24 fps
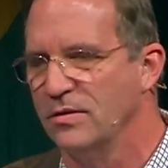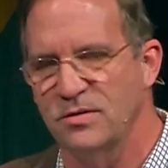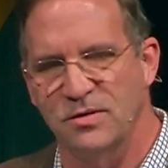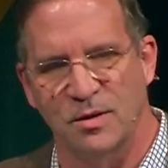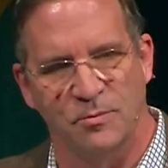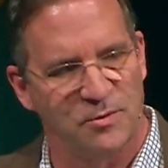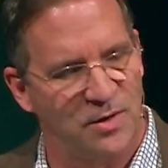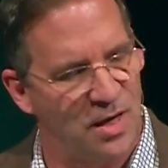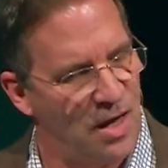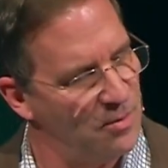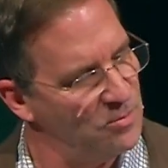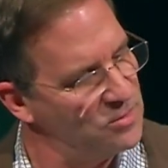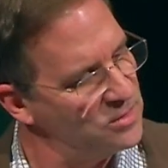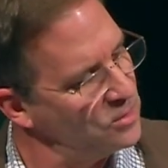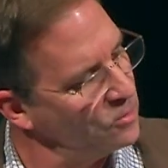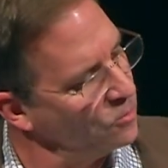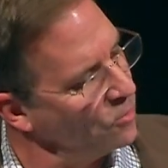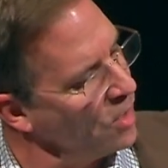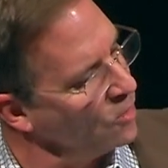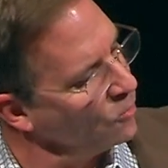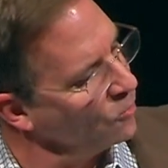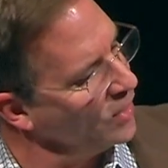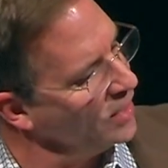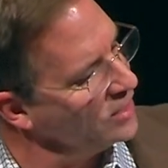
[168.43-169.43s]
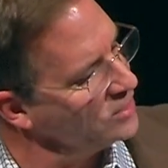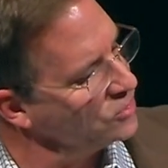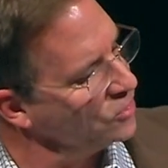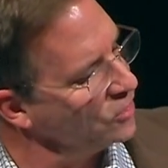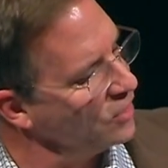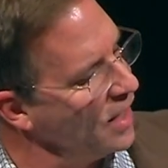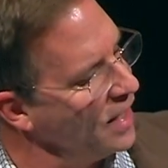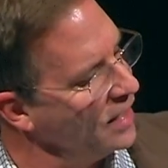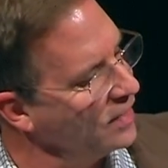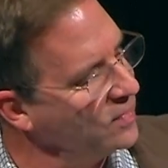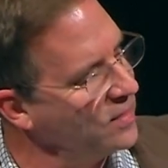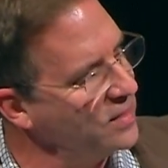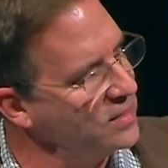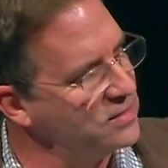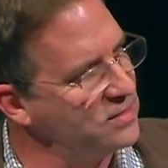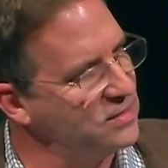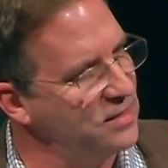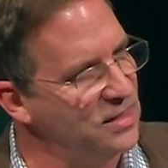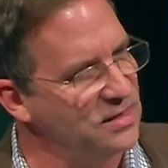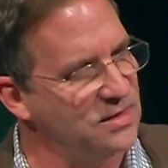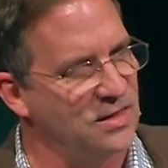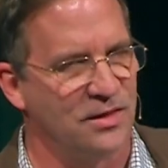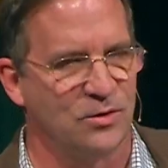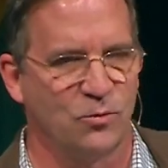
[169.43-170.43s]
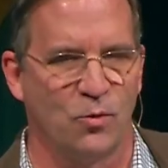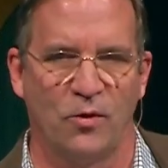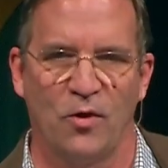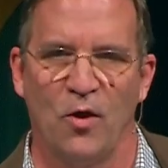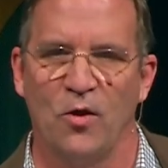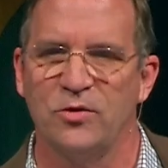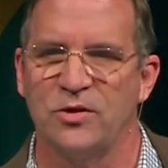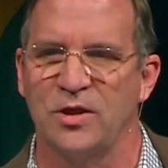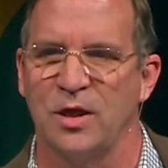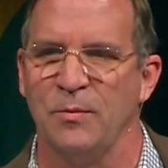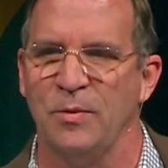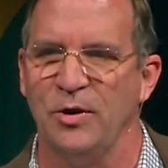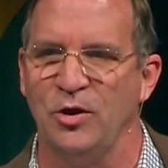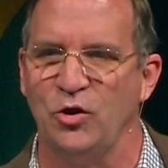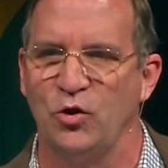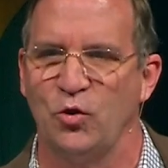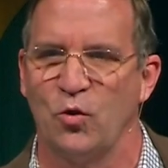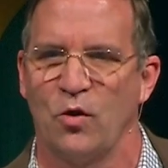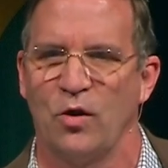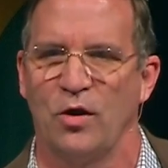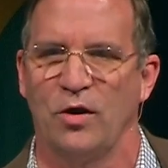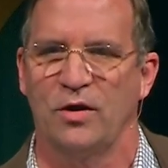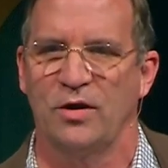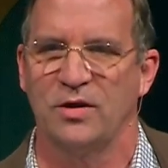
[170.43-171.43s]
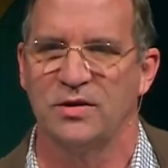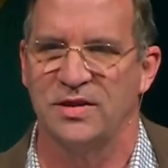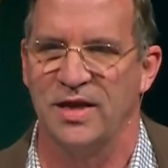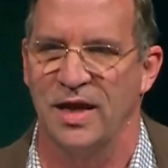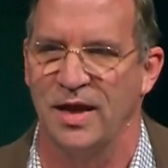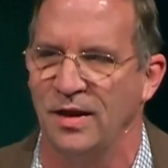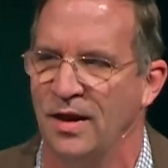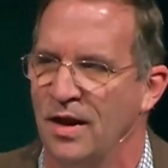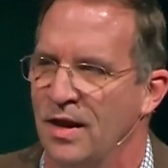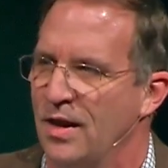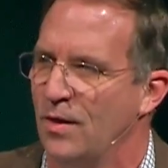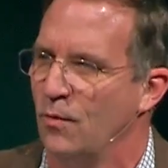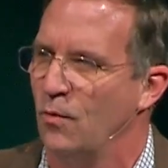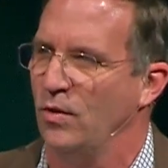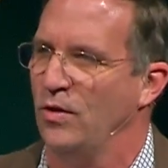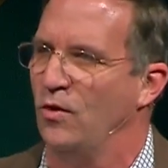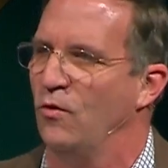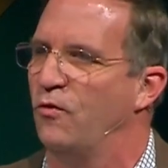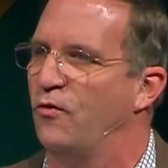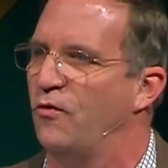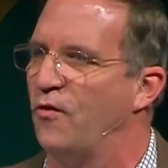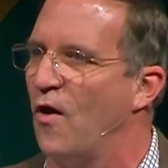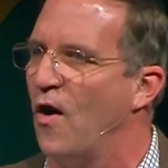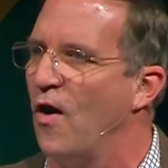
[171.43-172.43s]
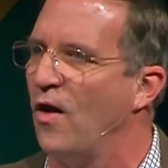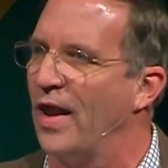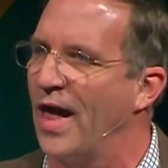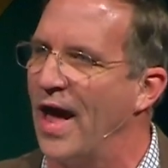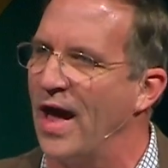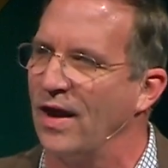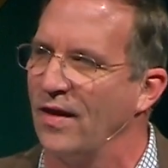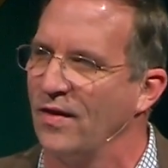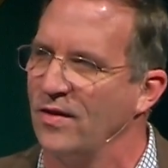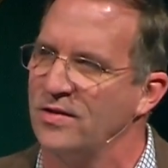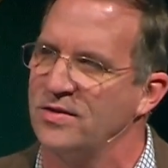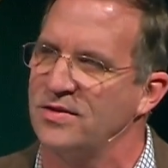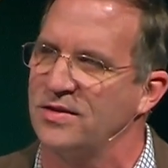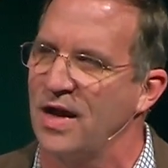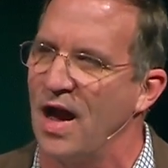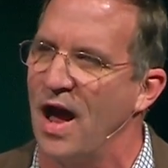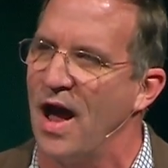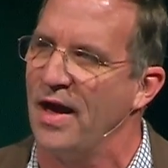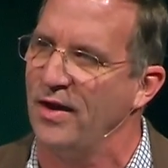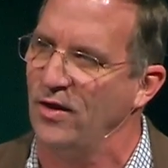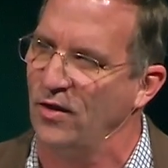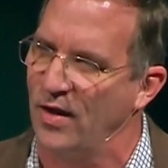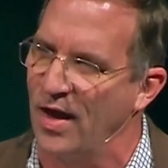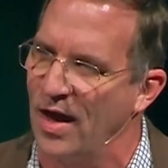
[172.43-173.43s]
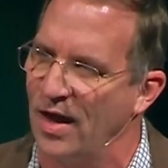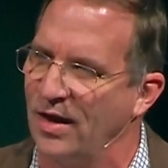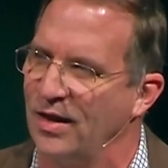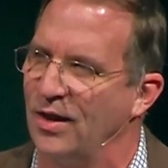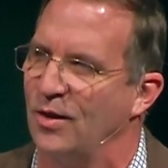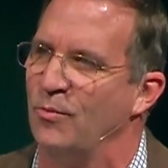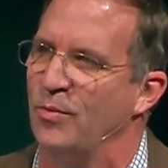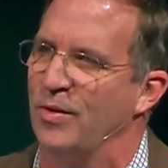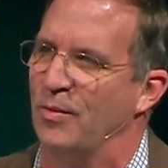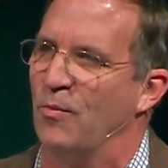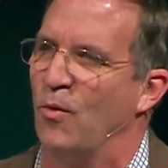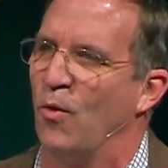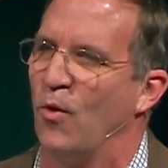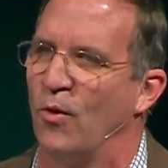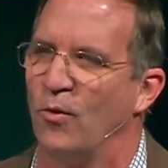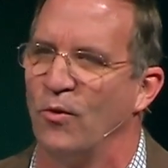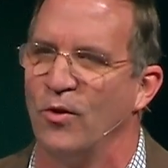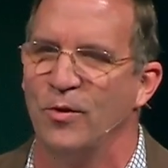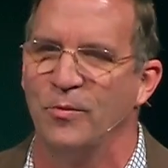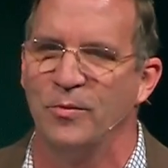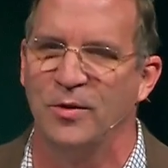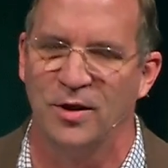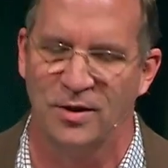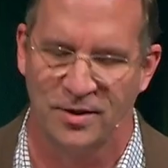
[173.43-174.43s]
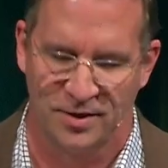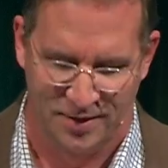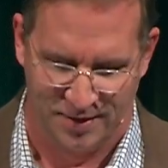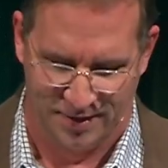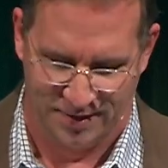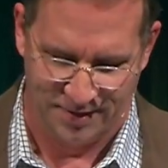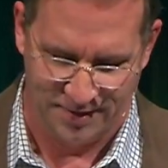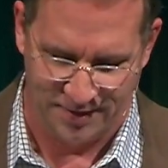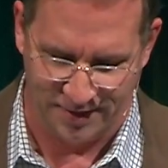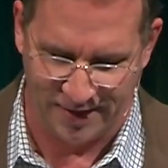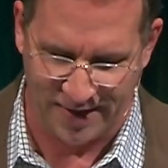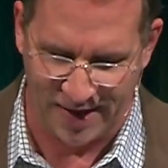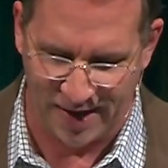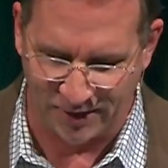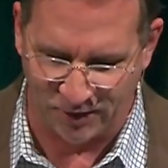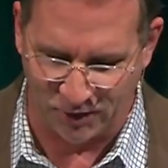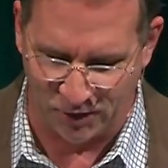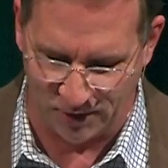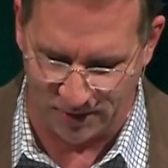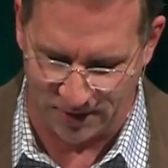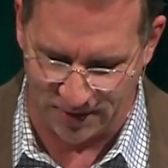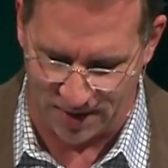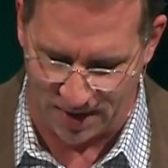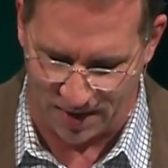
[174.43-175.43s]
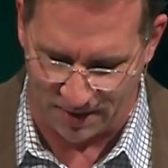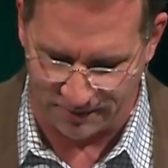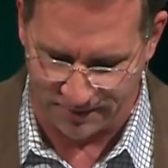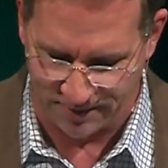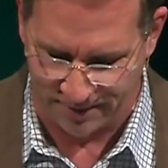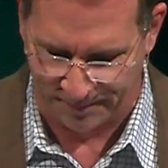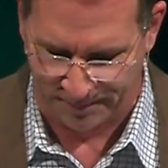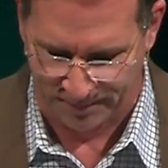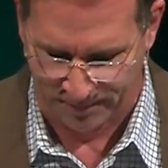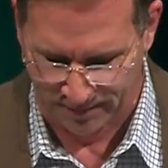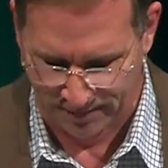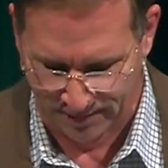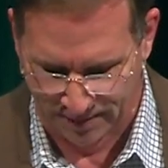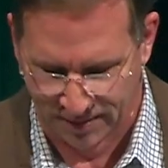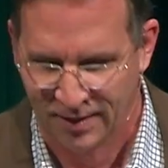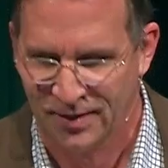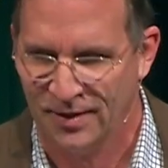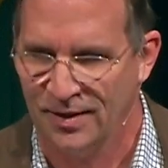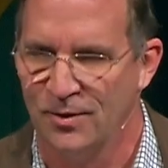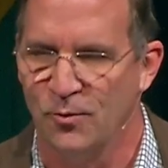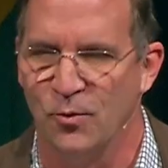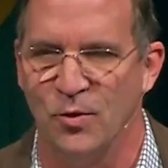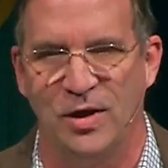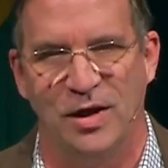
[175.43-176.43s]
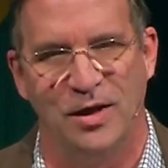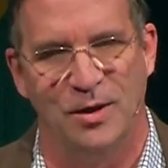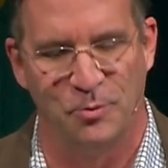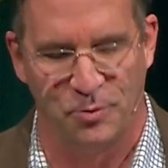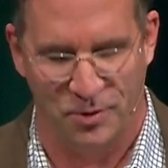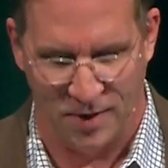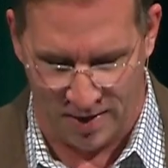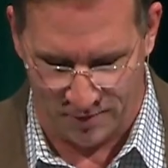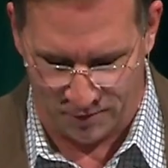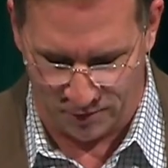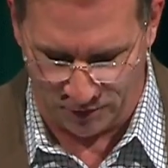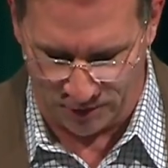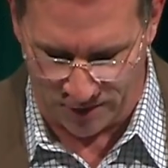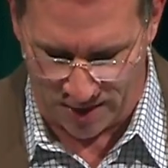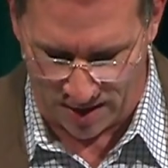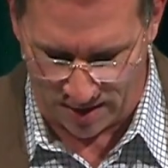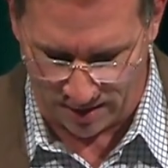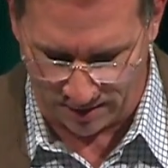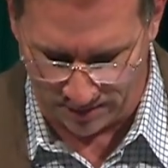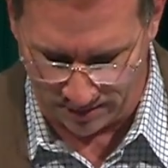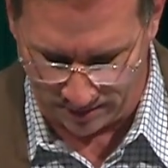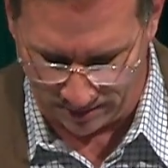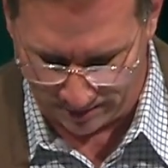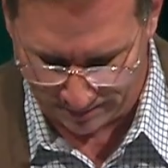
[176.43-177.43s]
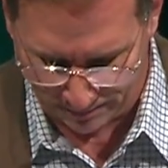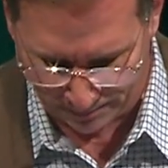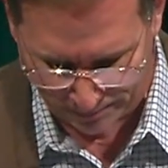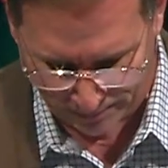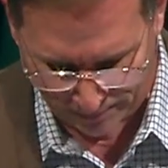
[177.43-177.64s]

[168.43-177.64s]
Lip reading: Sometimes the runways are like this, and he says, well, those can be shorter because then when you fall out of the sky, you got a little bit more room to catch yourself. We need to pray for Jonathan.